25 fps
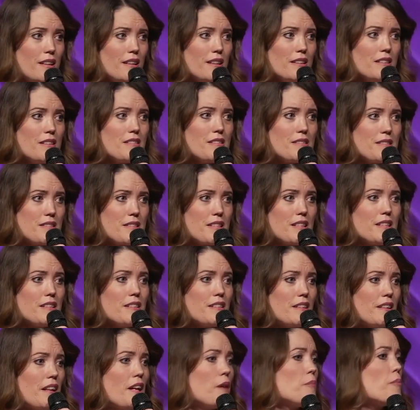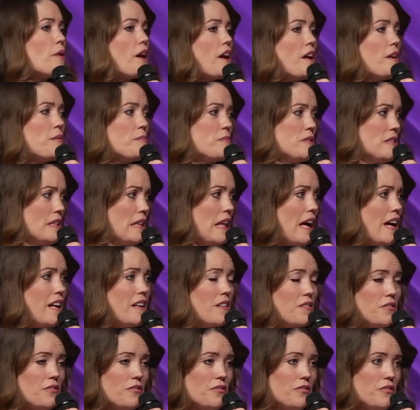the seed on Abraham's
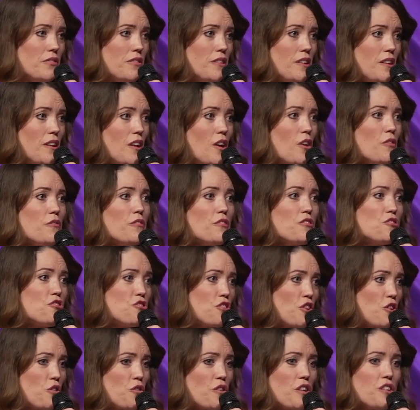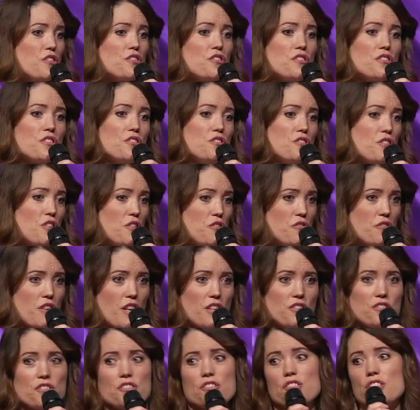life for generation to
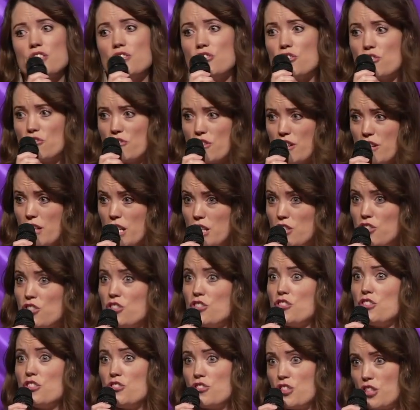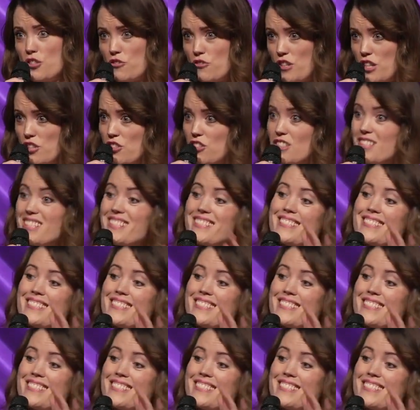generation to generation to generation till